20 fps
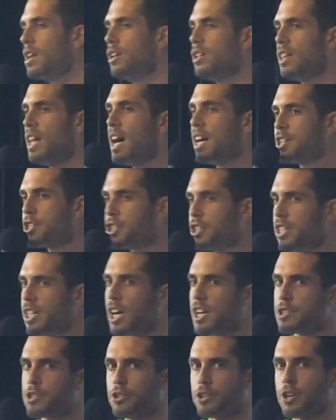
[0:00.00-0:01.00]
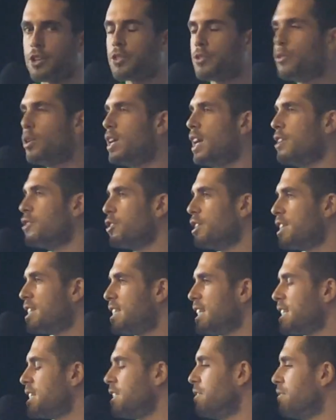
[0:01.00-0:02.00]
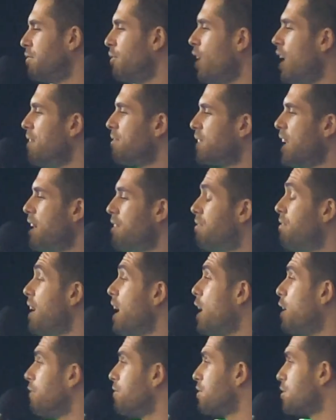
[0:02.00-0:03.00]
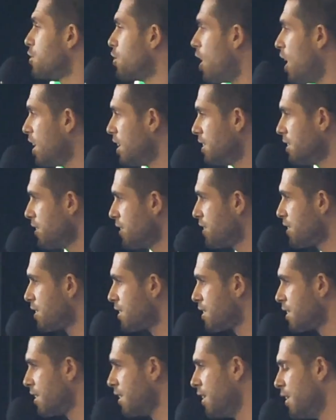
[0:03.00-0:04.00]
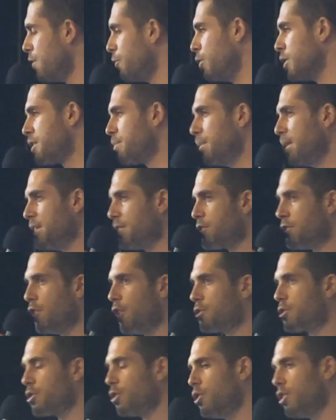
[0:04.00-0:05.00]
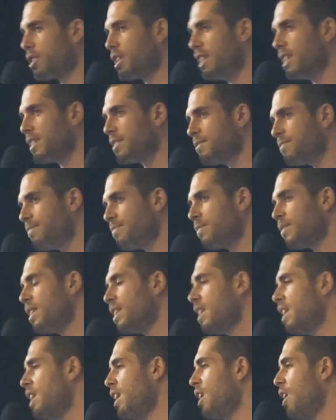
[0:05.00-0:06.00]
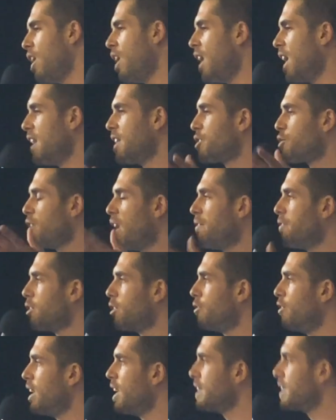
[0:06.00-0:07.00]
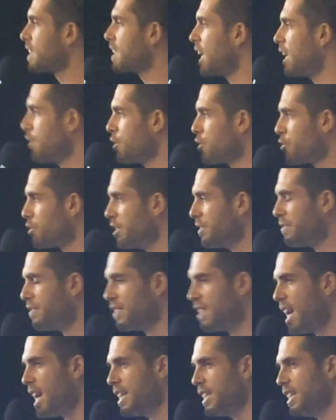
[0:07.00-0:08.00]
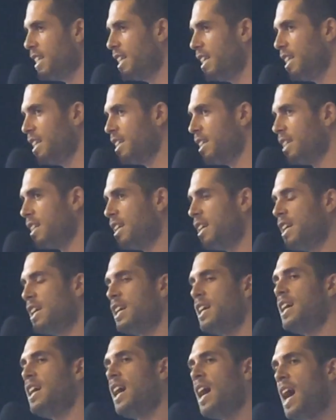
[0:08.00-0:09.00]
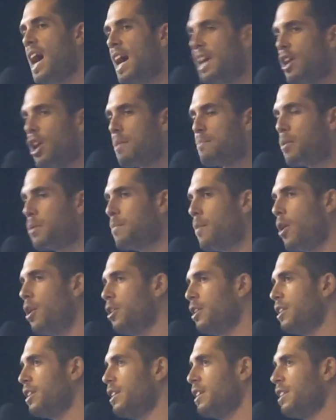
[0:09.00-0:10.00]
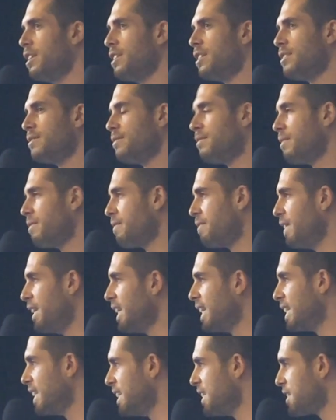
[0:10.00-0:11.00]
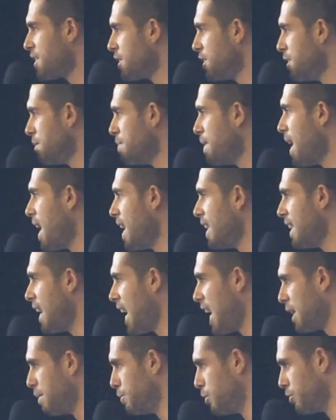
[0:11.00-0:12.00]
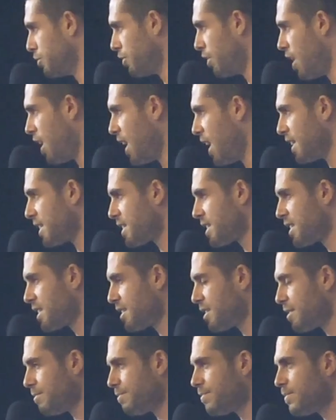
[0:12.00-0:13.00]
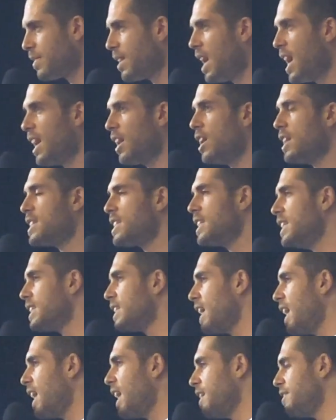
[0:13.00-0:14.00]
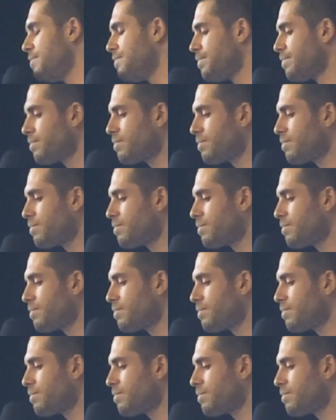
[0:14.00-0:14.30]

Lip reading: Last year I took a 365-day vow of silence, which means no talking. I travelled around the country for that year and I promoted veganism and animal rights. And I did that